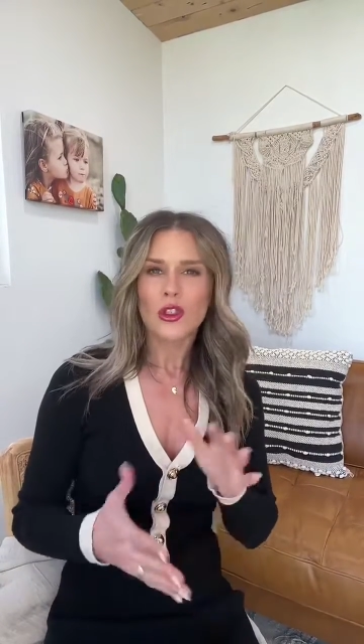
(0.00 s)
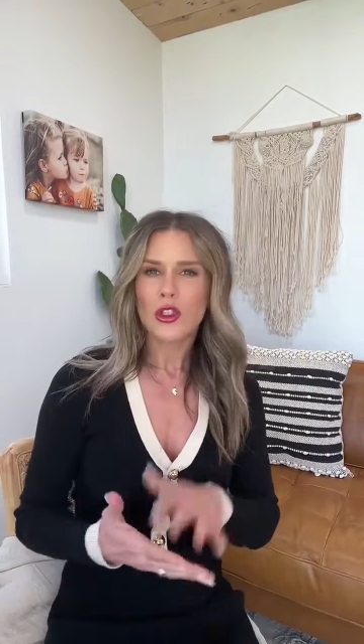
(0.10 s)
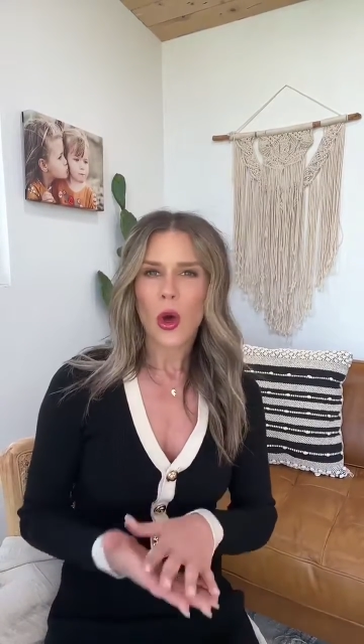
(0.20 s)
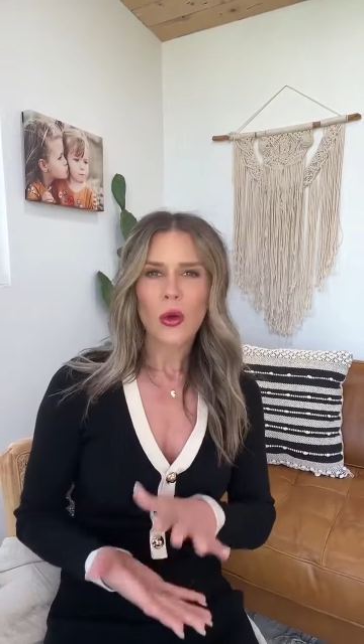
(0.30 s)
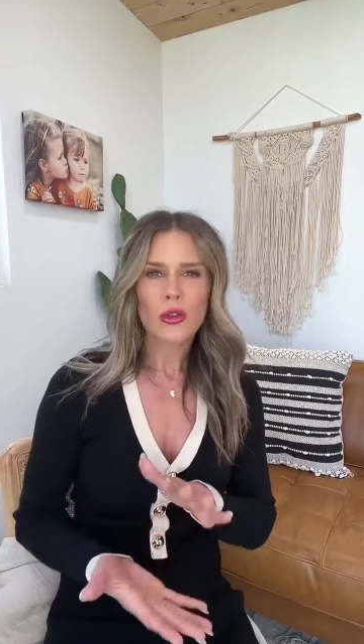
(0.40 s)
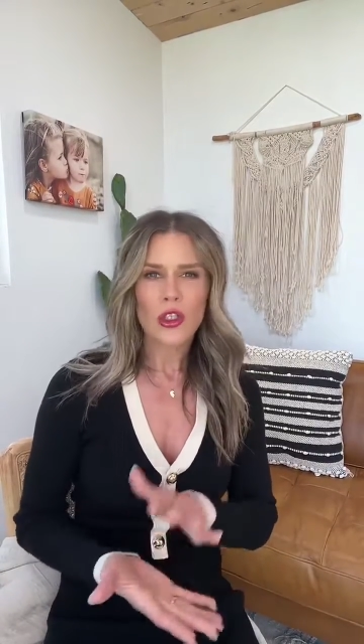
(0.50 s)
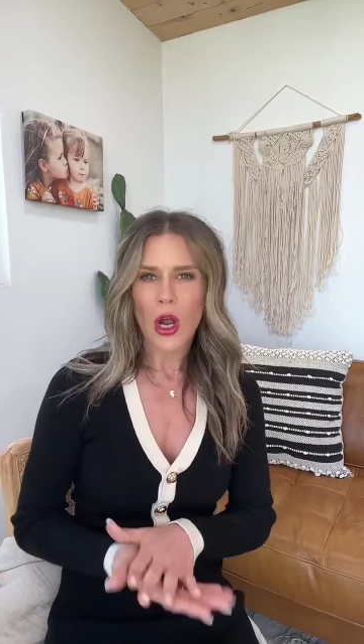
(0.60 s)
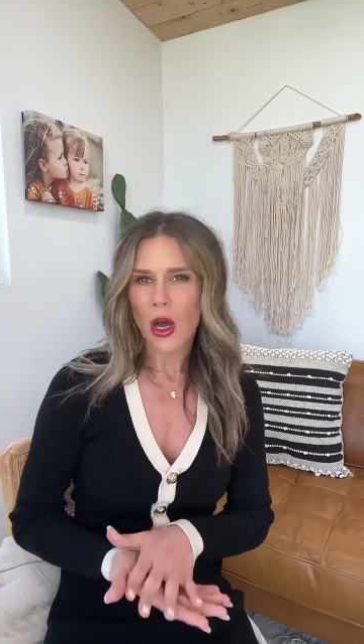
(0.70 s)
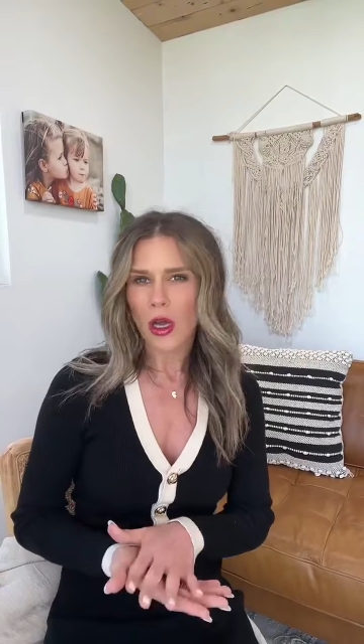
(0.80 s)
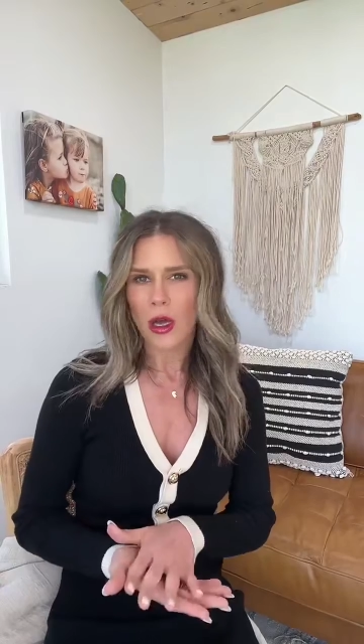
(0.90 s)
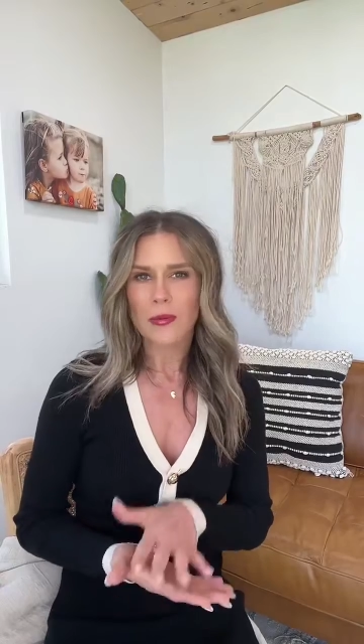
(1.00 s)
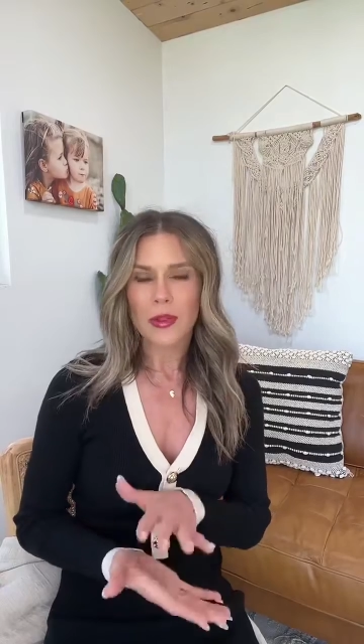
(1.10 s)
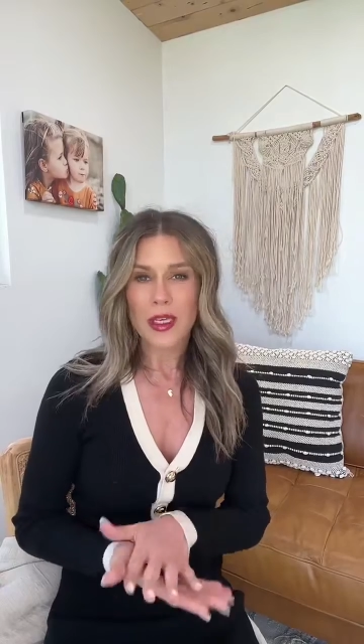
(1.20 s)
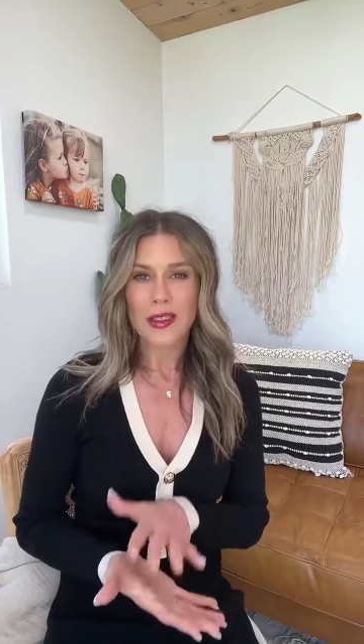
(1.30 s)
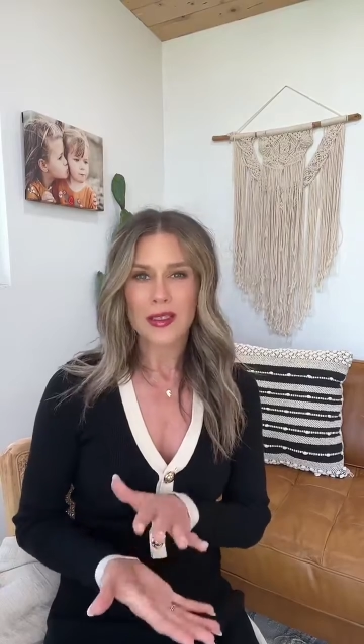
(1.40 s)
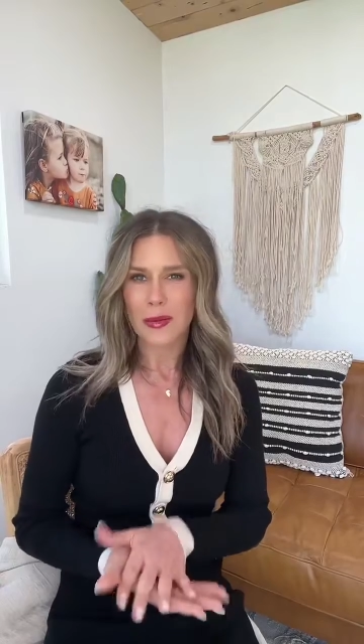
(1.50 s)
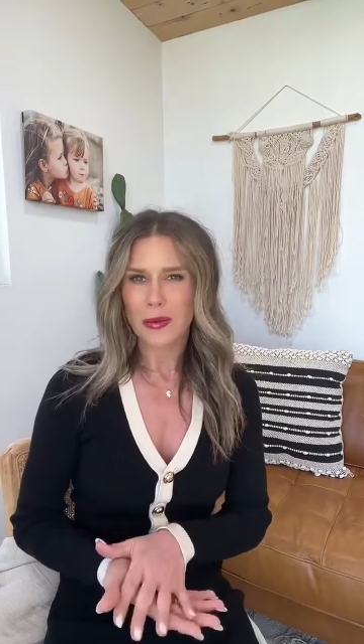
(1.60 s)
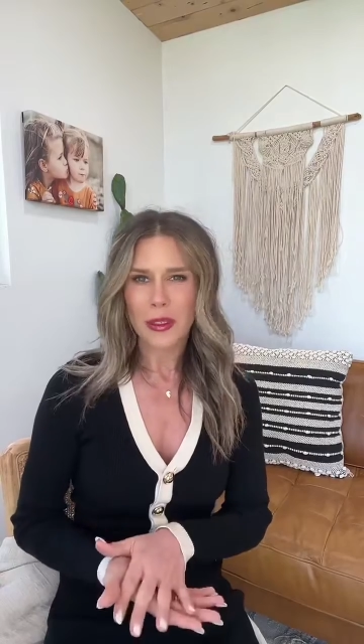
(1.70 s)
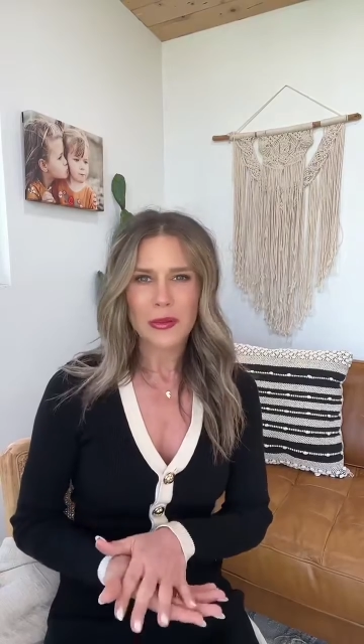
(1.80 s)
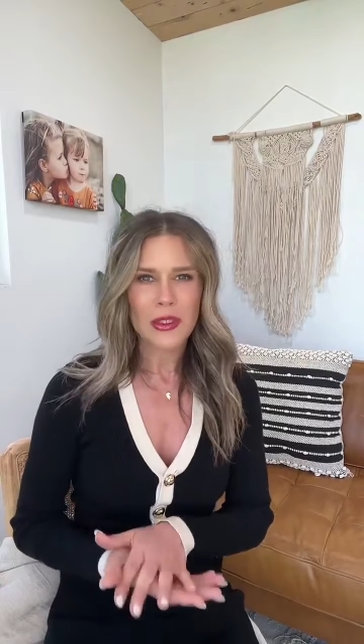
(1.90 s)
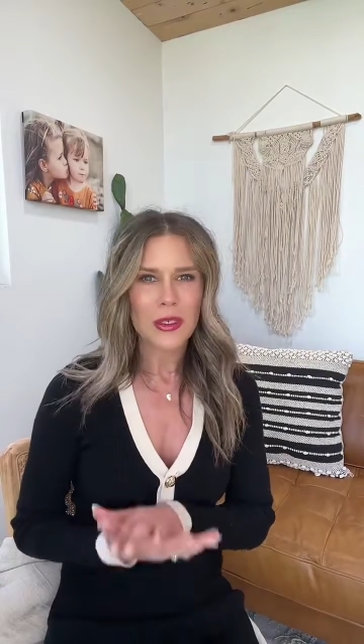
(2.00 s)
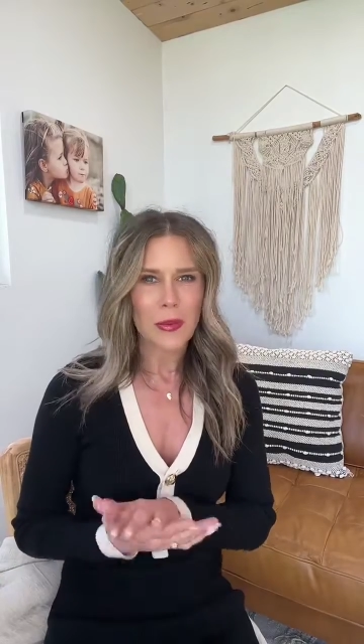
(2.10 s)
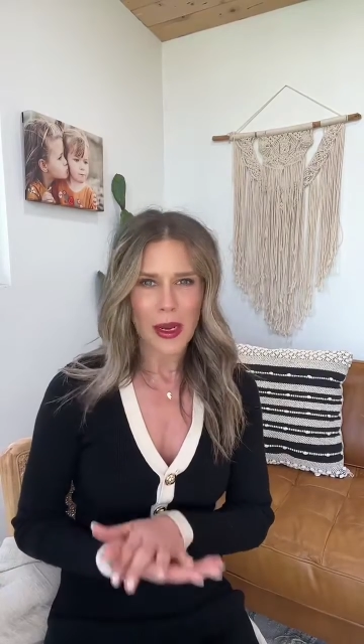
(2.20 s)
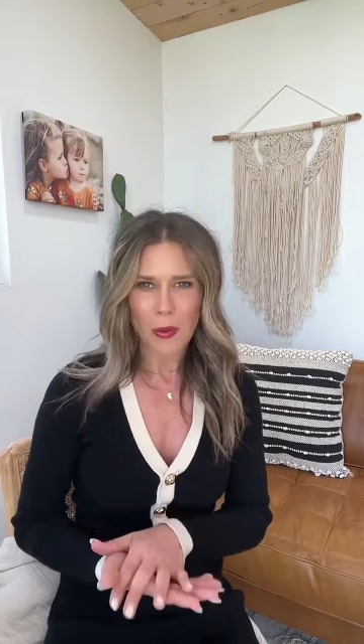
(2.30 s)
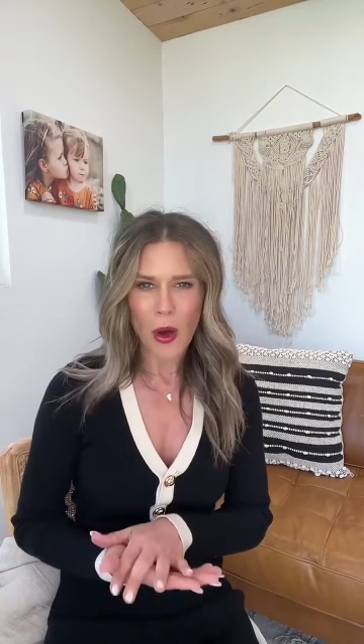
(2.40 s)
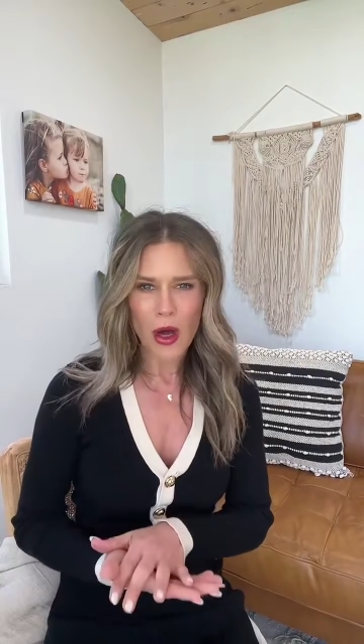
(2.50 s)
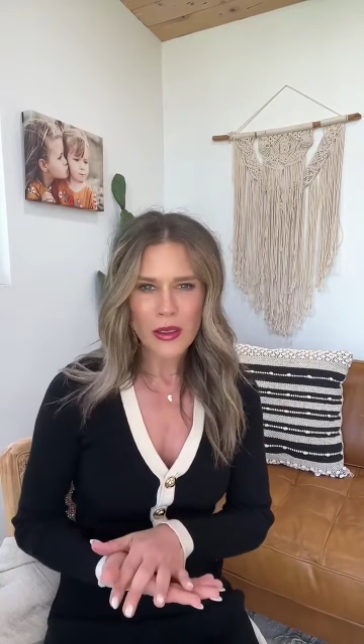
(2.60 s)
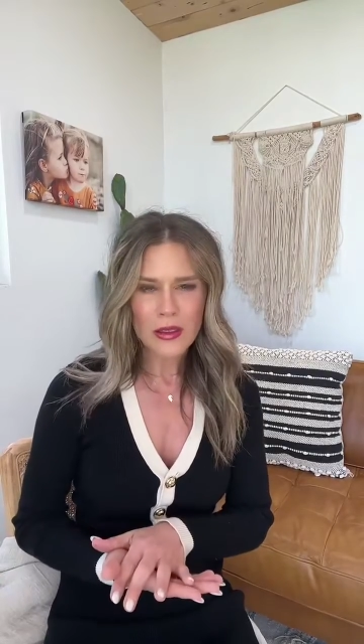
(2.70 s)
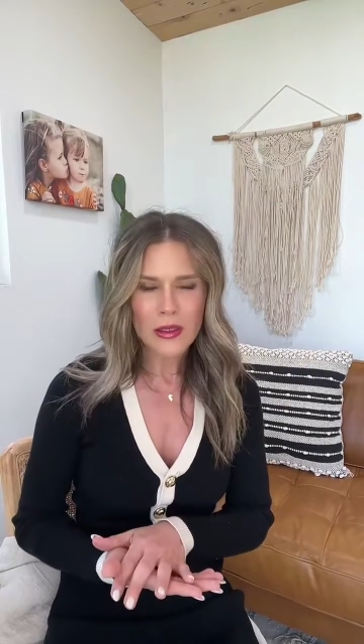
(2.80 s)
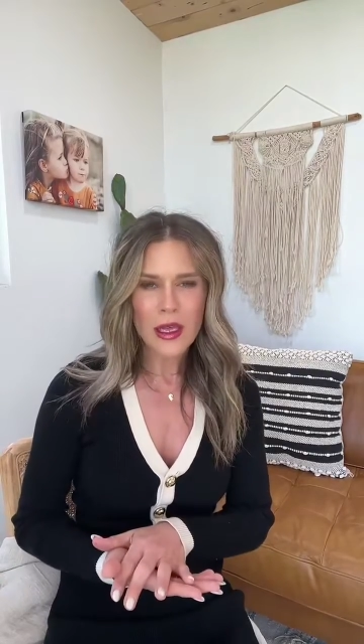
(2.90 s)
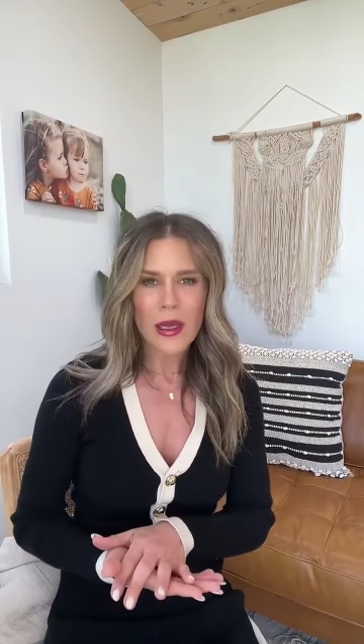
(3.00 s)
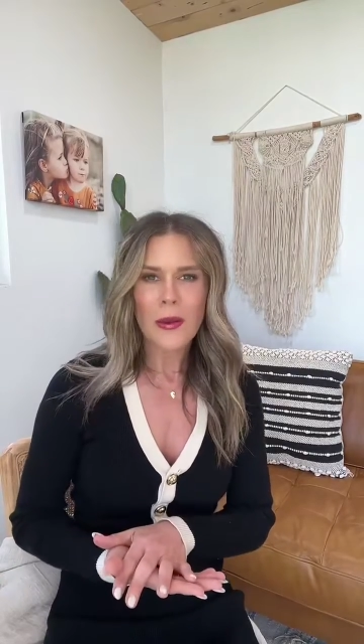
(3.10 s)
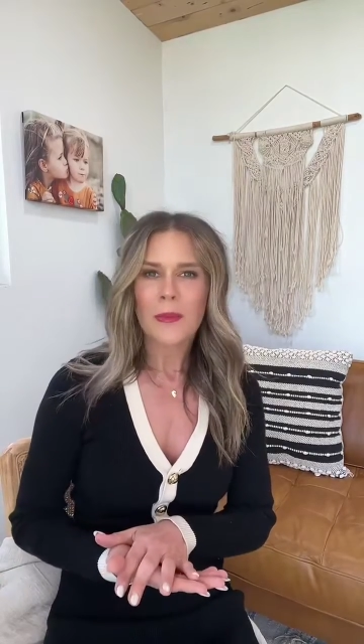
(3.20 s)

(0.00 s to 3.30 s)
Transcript: don't chalk up these symptoms to menopause.